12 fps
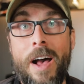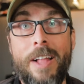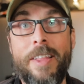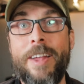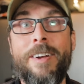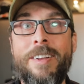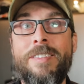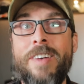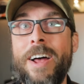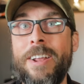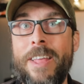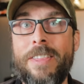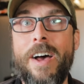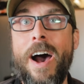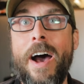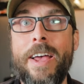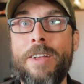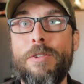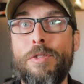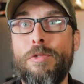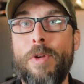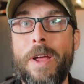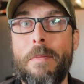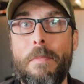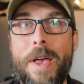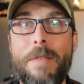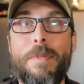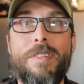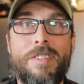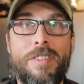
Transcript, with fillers: I later decided that the high interest rate made me